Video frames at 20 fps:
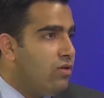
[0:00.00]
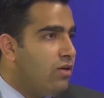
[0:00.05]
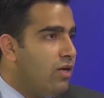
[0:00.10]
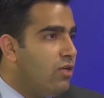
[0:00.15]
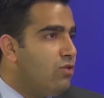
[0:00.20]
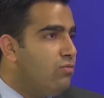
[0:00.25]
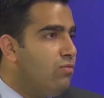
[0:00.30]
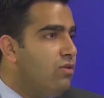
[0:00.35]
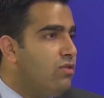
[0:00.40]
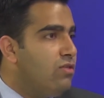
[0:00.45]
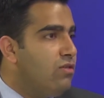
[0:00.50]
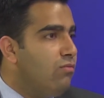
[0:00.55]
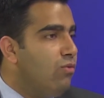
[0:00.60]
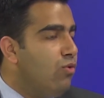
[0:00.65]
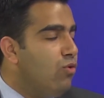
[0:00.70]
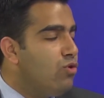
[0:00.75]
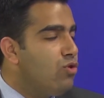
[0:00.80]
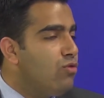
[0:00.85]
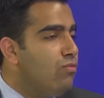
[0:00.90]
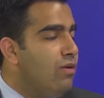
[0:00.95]
Kashmir is the
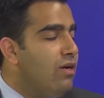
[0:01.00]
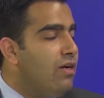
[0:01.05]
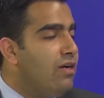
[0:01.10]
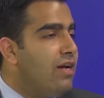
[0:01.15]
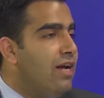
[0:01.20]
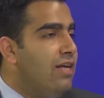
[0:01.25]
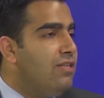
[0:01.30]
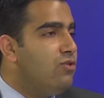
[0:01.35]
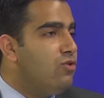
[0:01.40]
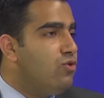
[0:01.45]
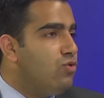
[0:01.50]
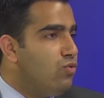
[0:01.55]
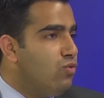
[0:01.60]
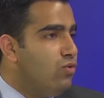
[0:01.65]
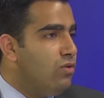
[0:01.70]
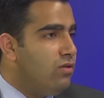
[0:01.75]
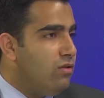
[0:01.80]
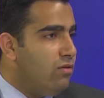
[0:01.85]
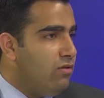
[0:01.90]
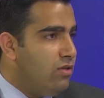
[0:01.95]
most militarized
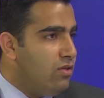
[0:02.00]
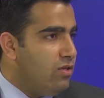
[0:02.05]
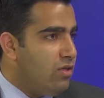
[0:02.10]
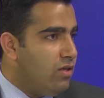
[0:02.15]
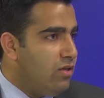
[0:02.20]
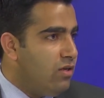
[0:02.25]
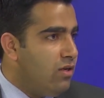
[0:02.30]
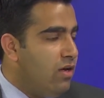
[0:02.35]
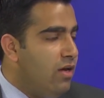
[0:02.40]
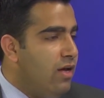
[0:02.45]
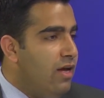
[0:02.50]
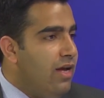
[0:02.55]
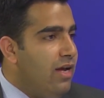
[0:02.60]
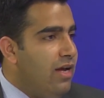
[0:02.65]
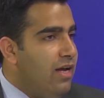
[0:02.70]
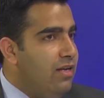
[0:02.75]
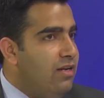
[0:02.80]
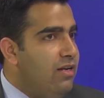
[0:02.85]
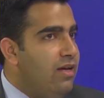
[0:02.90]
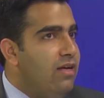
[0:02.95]
zone in the region.
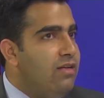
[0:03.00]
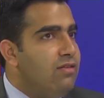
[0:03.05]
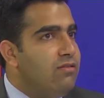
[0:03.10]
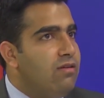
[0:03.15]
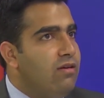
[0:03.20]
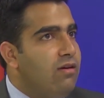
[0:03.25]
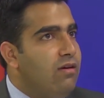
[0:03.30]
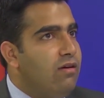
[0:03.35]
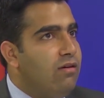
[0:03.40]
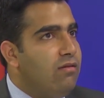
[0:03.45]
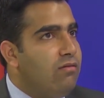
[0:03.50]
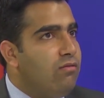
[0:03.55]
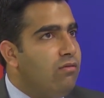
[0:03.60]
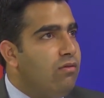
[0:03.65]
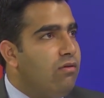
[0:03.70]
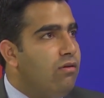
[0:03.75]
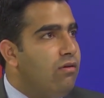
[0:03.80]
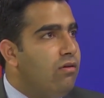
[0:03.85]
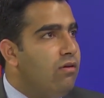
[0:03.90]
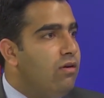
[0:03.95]
India is a
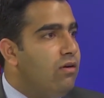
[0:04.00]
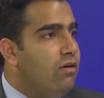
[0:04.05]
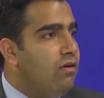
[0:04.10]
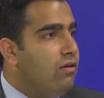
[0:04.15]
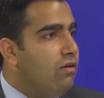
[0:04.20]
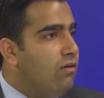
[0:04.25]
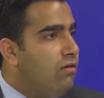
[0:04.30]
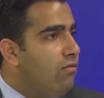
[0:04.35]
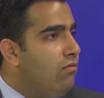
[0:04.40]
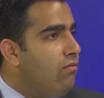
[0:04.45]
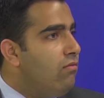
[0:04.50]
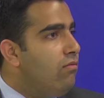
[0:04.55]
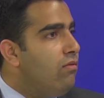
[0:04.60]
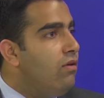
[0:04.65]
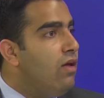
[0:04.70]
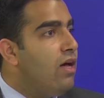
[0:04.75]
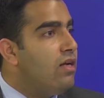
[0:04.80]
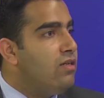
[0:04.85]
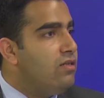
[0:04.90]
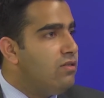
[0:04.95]
3rd
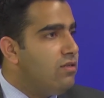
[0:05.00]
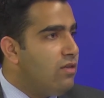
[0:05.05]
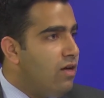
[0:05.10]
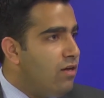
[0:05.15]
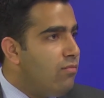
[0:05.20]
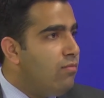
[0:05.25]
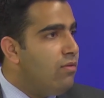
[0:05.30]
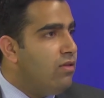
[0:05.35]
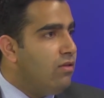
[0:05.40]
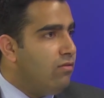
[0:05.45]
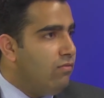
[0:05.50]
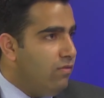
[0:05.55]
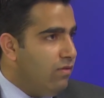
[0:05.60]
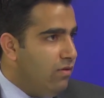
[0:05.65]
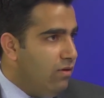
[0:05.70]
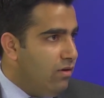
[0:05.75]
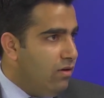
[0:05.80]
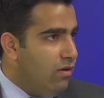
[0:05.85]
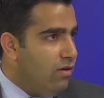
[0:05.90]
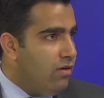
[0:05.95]
largest army in the
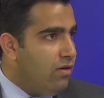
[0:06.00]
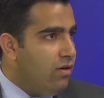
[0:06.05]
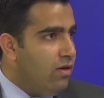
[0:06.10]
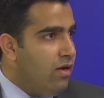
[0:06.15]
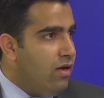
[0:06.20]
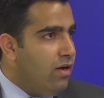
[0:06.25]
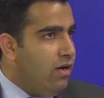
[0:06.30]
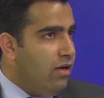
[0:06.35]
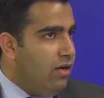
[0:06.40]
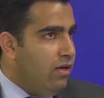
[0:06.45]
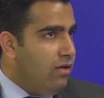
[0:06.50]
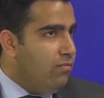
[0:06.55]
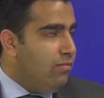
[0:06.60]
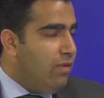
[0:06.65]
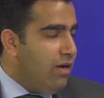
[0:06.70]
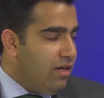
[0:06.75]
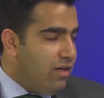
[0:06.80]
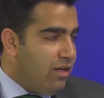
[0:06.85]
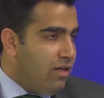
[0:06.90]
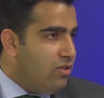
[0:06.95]
world. It
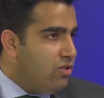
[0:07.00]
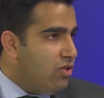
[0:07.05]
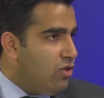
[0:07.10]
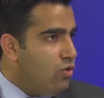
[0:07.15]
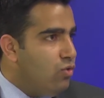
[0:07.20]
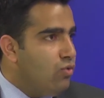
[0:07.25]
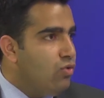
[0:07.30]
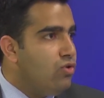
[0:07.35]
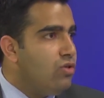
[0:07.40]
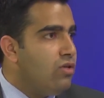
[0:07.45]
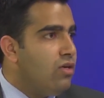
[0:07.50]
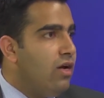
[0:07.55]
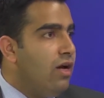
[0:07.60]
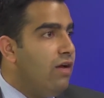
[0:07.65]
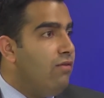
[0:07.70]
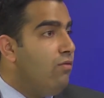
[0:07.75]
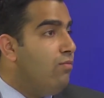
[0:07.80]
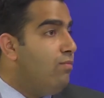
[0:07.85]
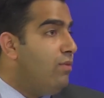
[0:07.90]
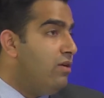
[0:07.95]
maintains a
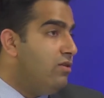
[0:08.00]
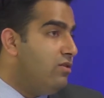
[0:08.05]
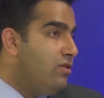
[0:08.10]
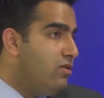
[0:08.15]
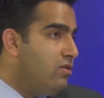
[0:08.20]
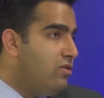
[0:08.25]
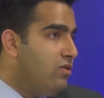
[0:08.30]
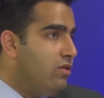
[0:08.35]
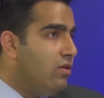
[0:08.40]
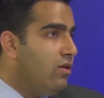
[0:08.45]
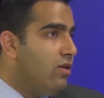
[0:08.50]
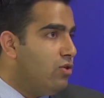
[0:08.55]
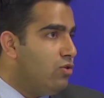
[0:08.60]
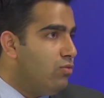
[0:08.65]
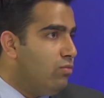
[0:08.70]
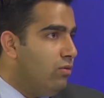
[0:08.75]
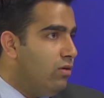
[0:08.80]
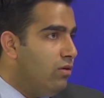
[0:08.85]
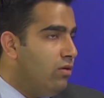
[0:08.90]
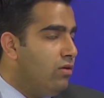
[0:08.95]
heavy presence in
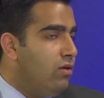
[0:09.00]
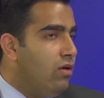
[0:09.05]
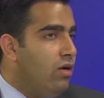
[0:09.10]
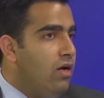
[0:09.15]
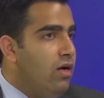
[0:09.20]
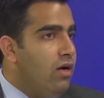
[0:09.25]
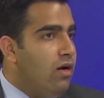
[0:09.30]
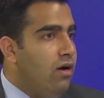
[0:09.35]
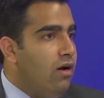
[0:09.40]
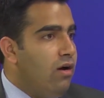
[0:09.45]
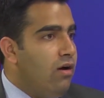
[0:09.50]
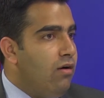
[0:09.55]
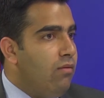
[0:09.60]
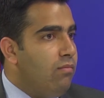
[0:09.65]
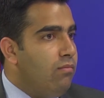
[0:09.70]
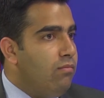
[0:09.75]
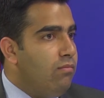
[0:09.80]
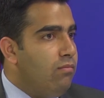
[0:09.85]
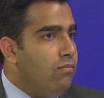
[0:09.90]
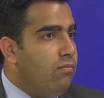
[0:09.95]
Kashmir,
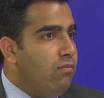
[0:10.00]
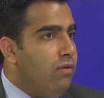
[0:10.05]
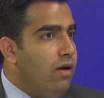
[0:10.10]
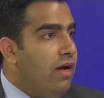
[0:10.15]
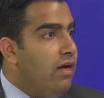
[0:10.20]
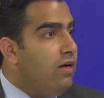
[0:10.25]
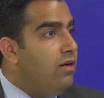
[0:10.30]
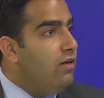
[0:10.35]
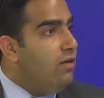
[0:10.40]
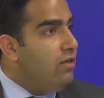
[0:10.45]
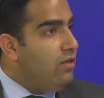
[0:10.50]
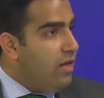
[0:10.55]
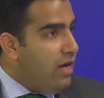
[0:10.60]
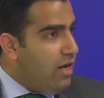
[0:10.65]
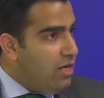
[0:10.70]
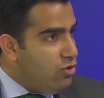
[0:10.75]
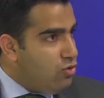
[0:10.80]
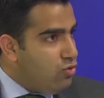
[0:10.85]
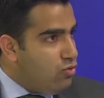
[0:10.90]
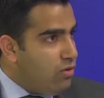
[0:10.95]
and it
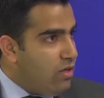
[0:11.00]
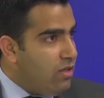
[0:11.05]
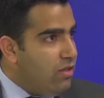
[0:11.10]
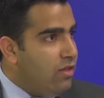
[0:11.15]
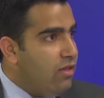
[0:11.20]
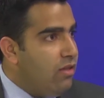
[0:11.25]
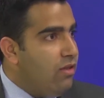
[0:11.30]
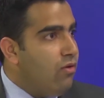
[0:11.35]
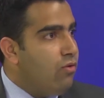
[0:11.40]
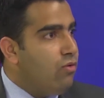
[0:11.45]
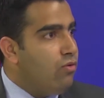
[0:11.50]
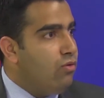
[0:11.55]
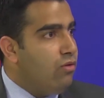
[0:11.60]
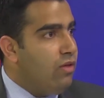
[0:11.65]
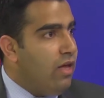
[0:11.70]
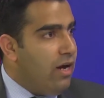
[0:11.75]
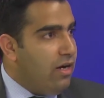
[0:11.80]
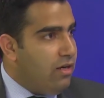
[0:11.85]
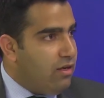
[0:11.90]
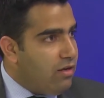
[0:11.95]
has to run
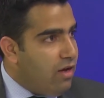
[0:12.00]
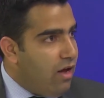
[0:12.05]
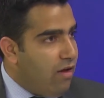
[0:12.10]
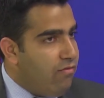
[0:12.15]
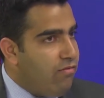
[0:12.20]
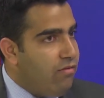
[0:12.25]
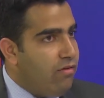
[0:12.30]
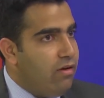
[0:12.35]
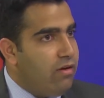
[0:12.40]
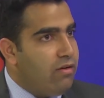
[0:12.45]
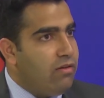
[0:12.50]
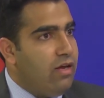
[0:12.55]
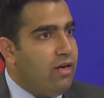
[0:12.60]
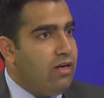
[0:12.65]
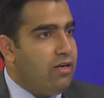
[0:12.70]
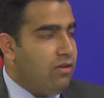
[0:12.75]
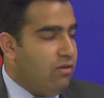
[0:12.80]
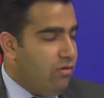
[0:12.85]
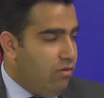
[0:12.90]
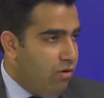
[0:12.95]
that affair.
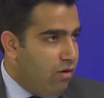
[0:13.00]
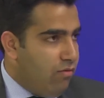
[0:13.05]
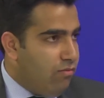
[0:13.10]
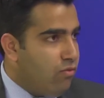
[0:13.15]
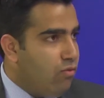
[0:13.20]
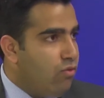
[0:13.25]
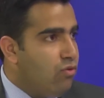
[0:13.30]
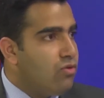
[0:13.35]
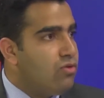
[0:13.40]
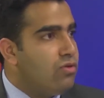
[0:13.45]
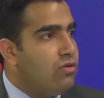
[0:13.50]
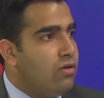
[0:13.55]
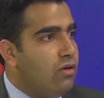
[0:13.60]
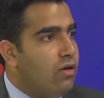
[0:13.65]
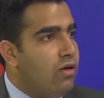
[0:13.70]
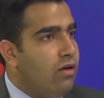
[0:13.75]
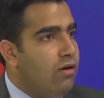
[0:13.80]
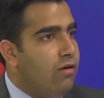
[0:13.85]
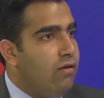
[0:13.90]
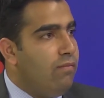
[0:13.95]
That, of course,
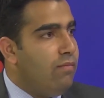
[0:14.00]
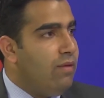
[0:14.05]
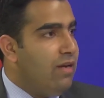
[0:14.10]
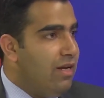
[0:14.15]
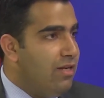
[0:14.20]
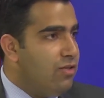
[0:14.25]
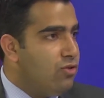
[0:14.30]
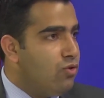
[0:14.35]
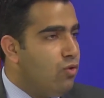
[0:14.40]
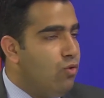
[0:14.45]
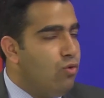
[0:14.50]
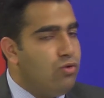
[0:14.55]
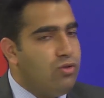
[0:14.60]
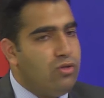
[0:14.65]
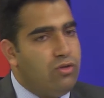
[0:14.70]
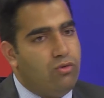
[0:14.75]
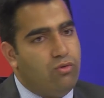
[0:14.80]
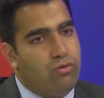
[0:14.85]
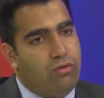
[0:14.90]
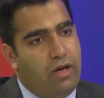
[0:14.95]
billions go
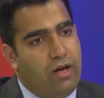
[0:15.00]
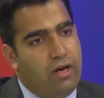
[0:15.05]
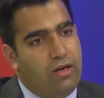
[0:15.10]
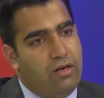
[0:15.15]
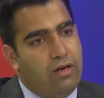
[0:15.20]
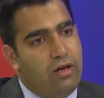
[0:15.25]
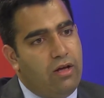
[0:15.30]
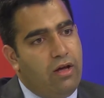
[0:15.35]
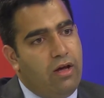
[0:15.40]
into that.